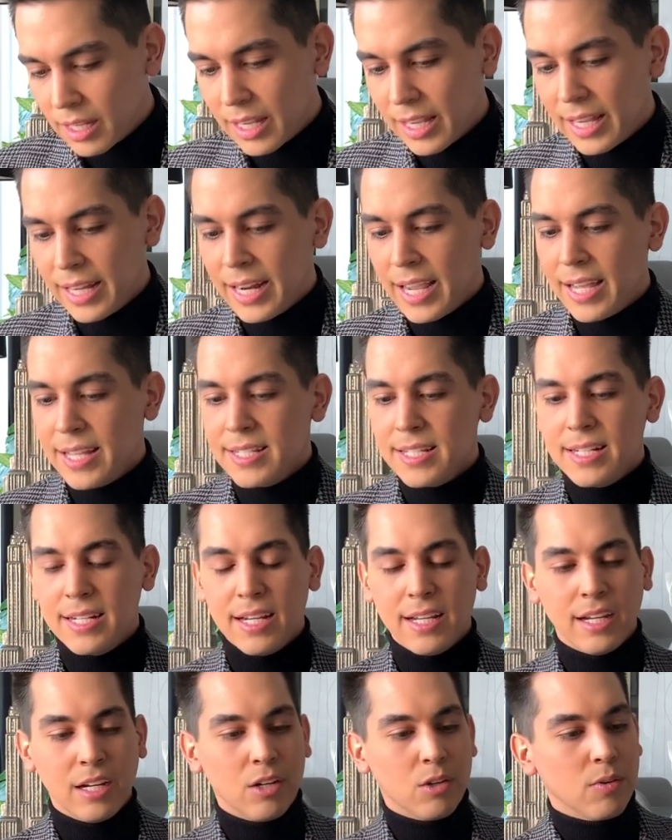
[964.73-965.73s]
it has an
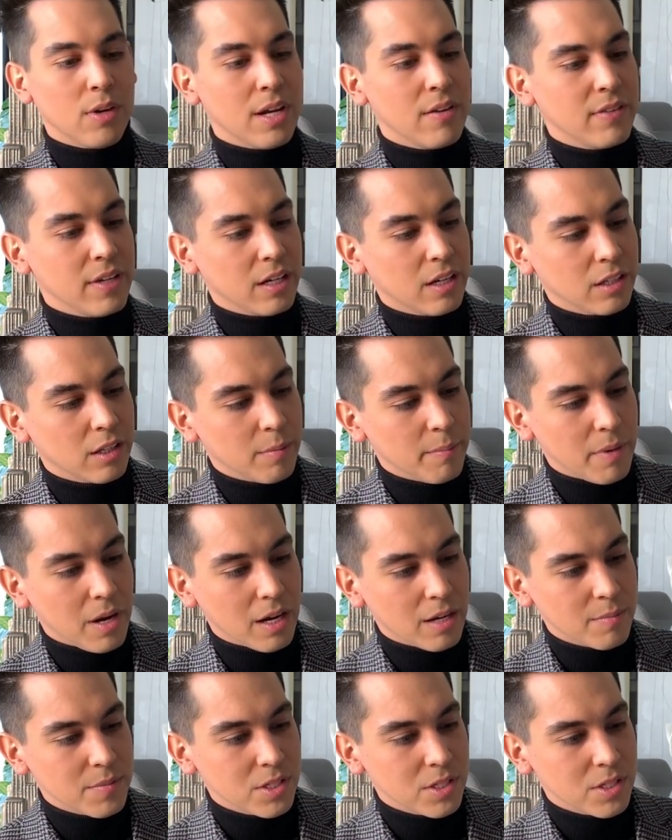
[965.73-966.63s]
engraving on the bottom.